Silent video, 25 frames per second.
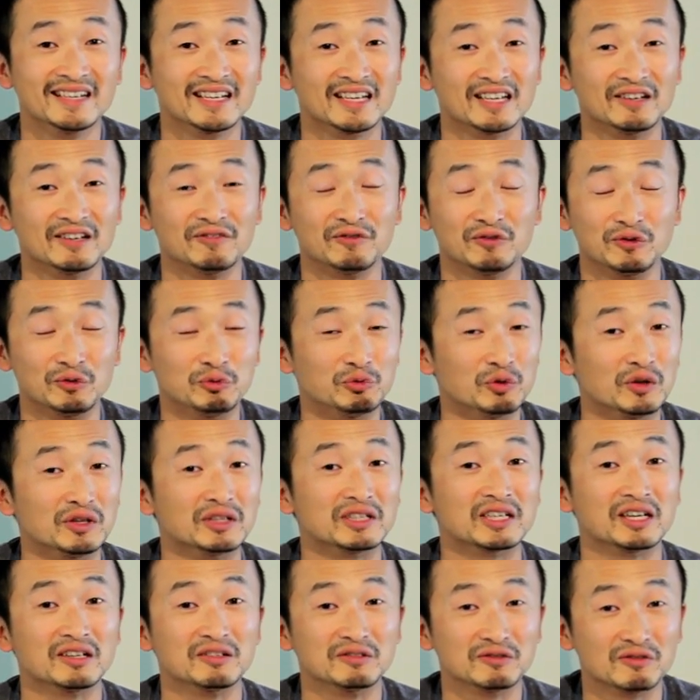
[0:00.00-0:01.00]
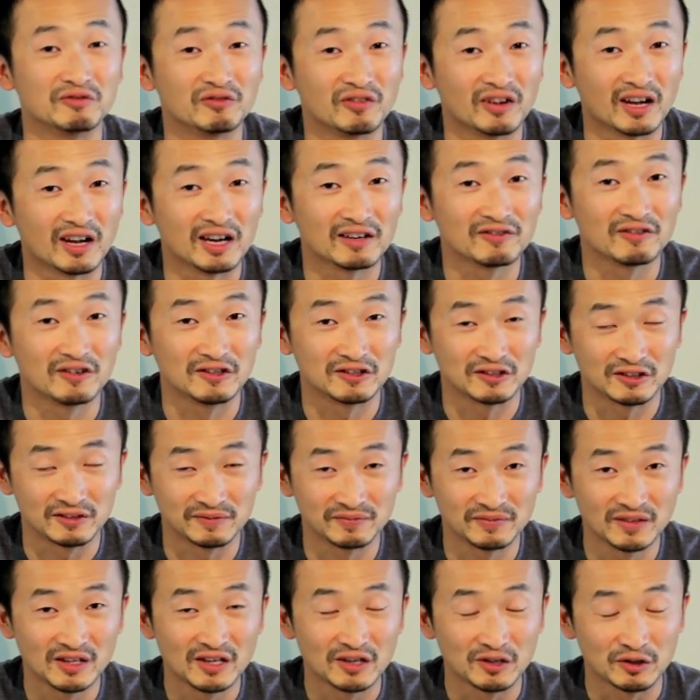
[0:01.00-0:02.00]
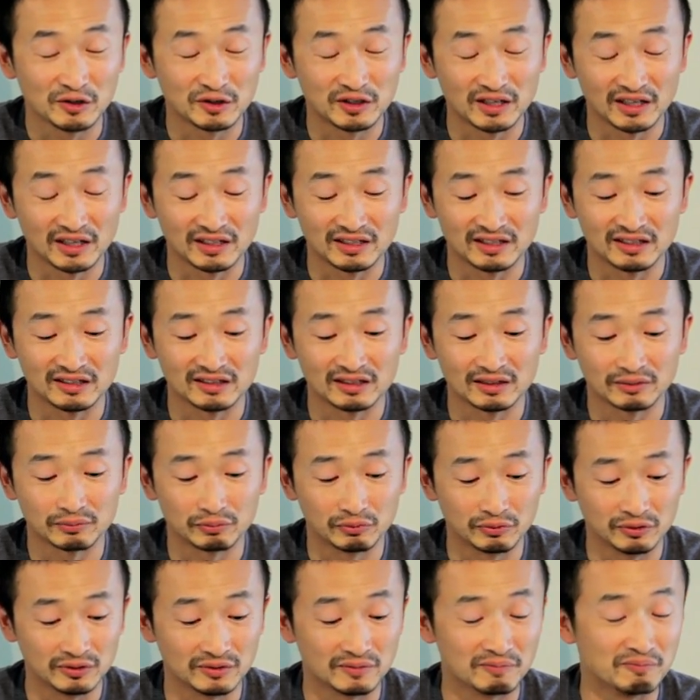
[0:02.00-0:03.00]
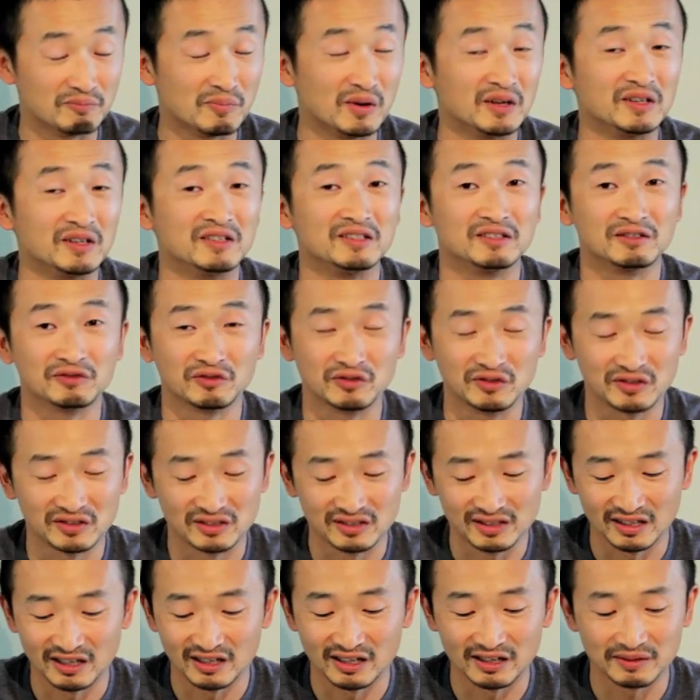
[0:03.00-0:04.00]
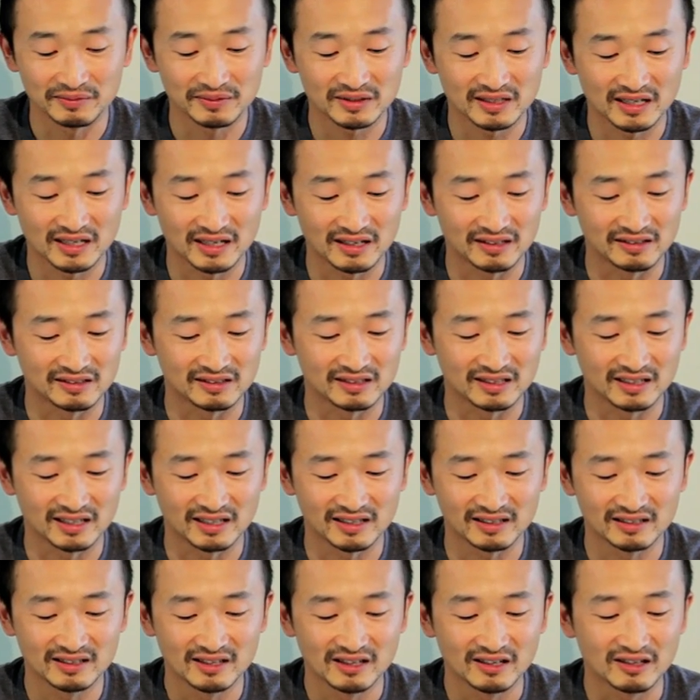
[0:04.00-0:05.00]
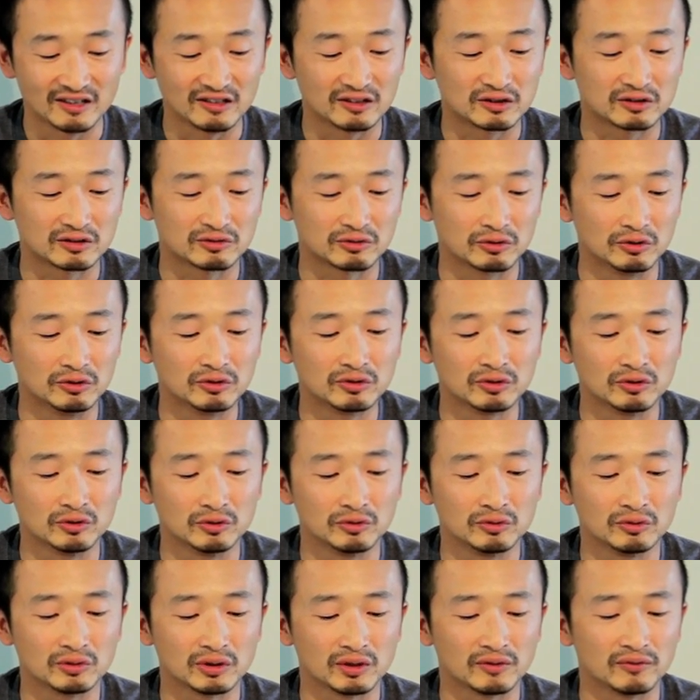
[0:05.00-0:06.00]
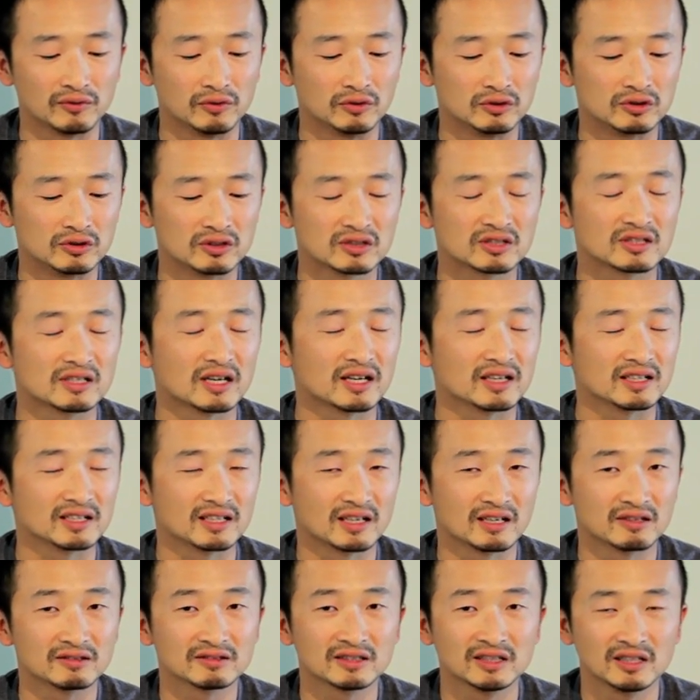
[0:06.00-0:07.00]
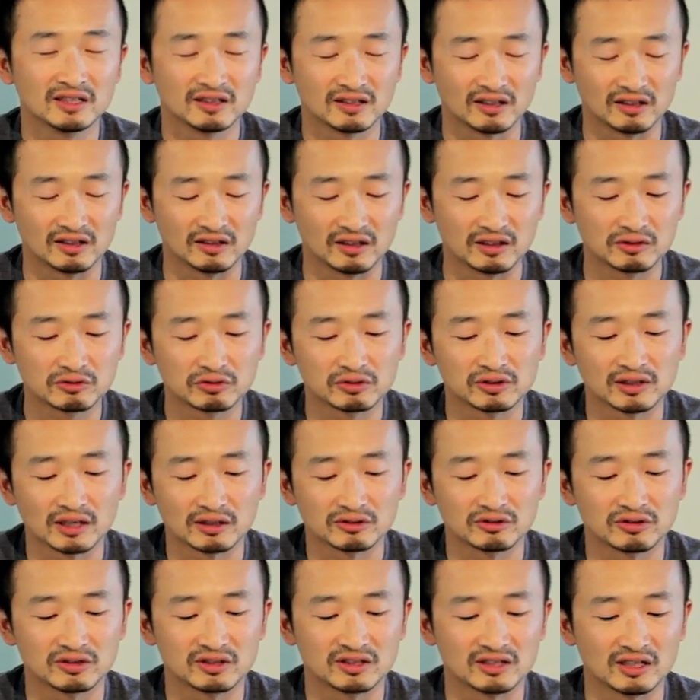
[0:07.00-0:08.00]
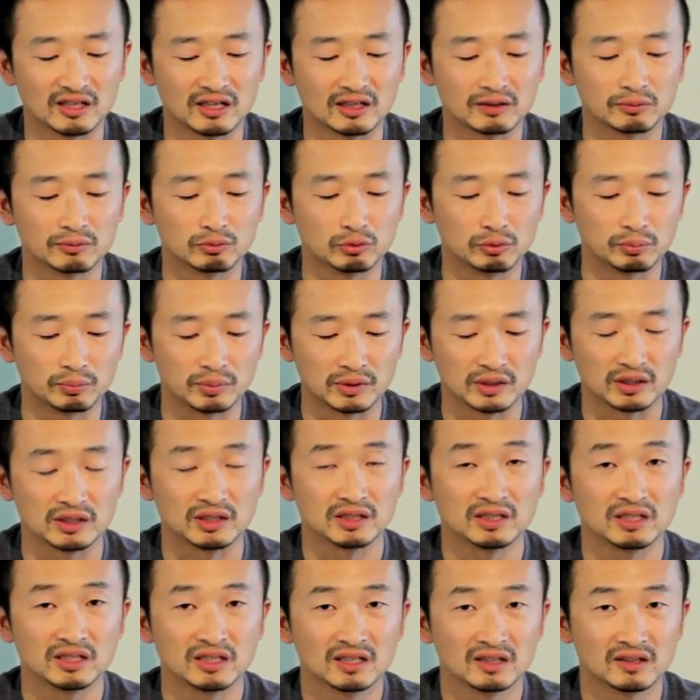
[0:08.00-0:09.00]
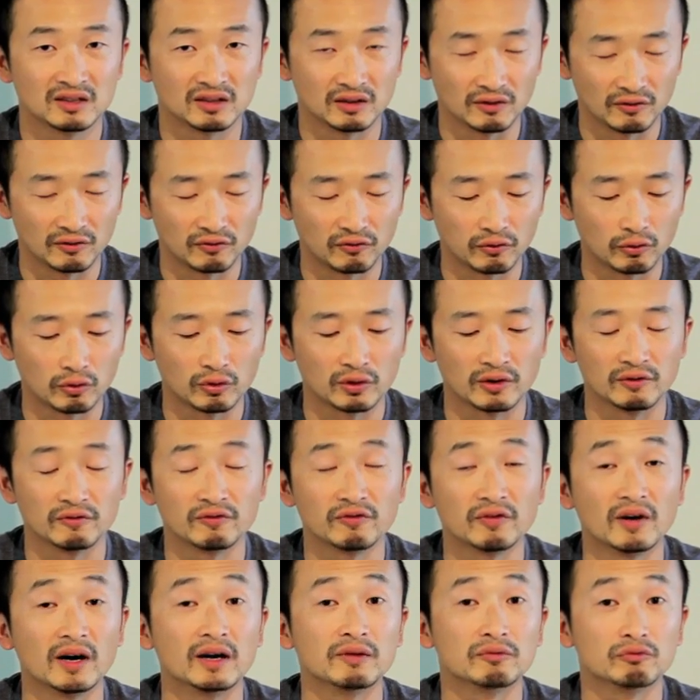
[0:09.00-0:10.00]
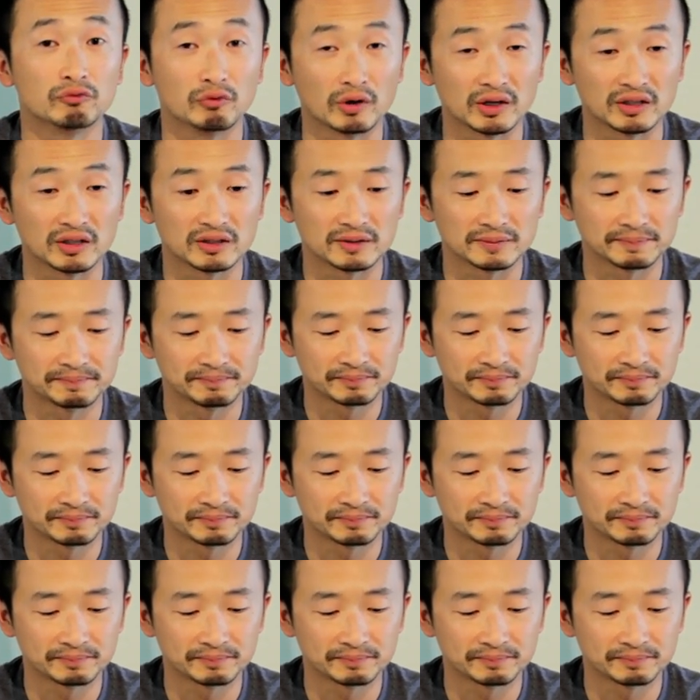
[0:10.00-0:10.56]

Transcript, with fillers: if you really get into fly fishing you can end up with many different setups and uh, it's good to if you're just starting out an introductory setup would be the 4 and 5 weight